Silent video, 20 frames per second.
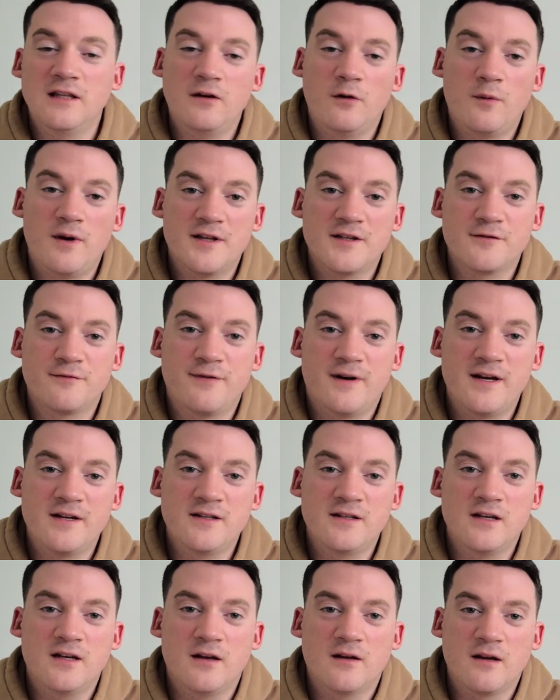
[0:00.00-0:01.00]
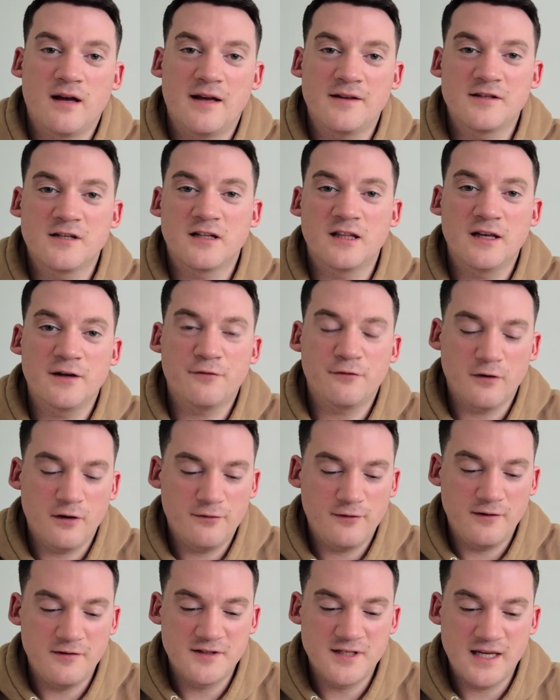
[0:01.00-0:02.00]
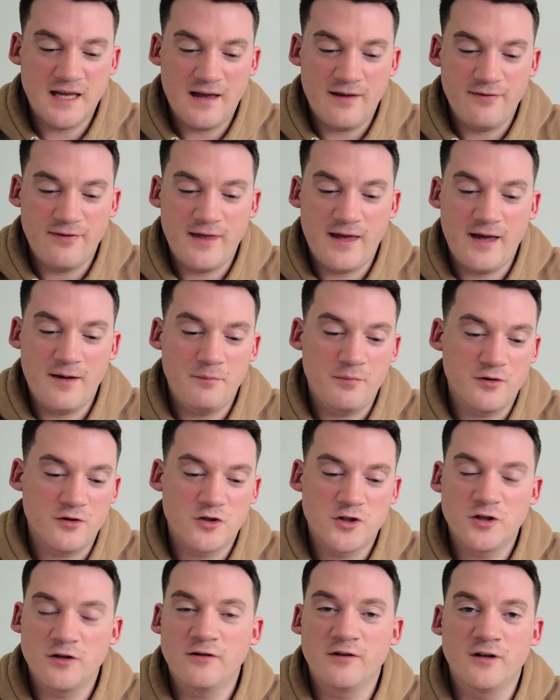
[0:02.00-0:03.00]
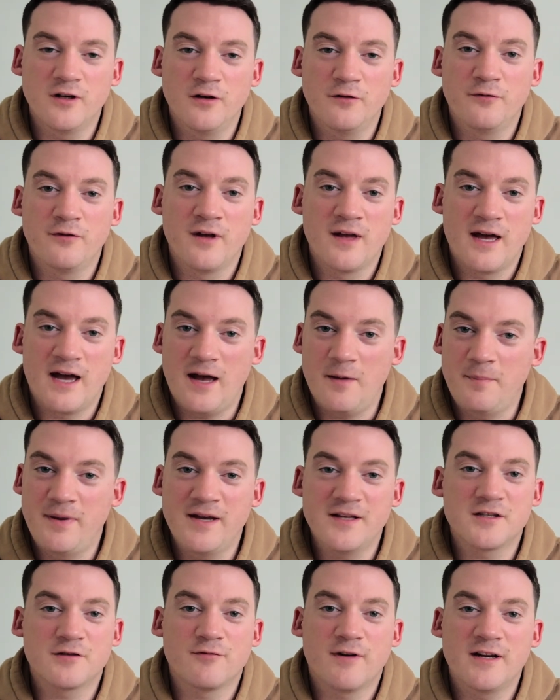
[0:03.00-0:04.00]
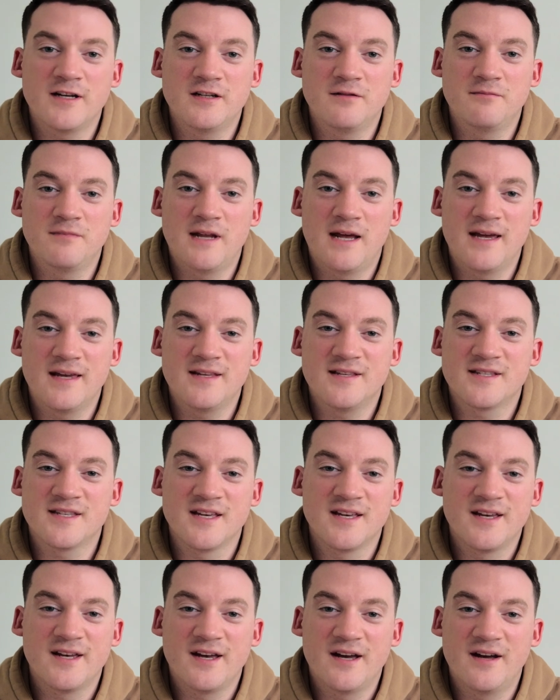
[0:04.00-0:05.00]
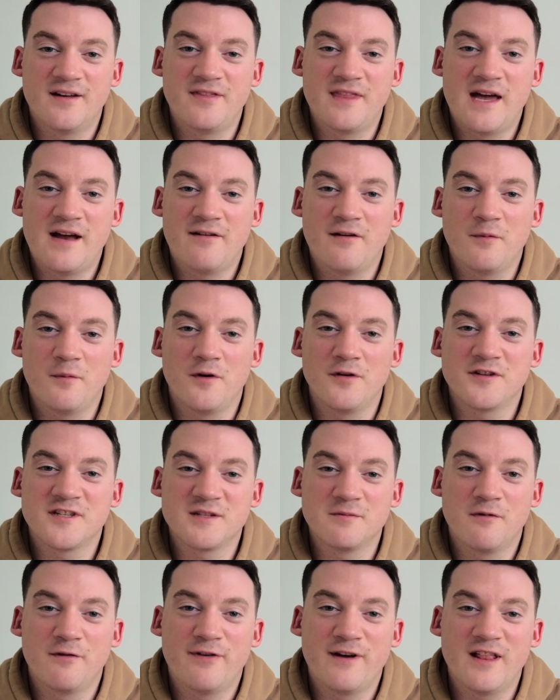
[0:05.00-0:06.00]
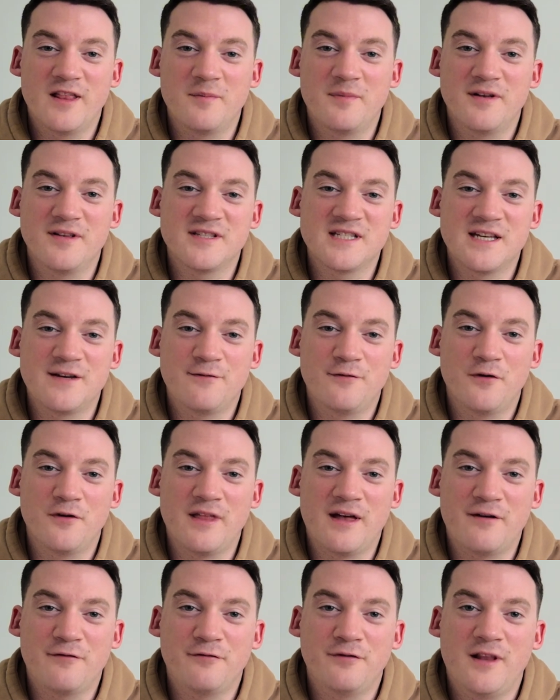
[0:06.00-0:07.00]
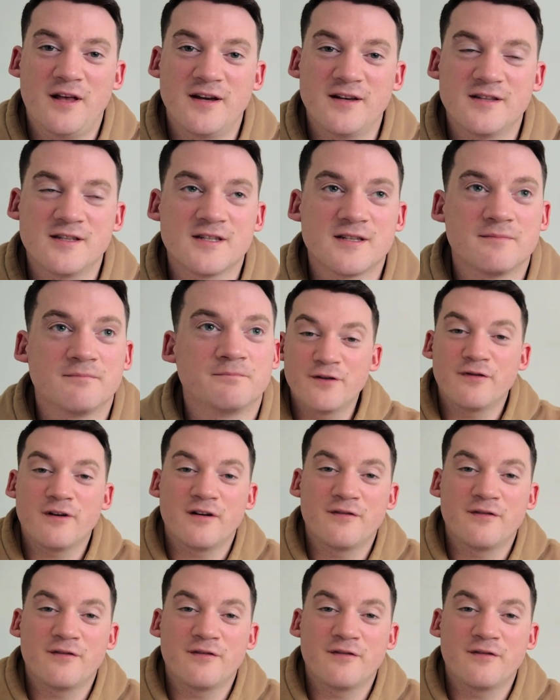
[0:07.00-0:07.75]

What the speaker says: a little while to find it, had to click for a few to get there, but sure enough, I picked a random date and there it was, some availability for that flight. The other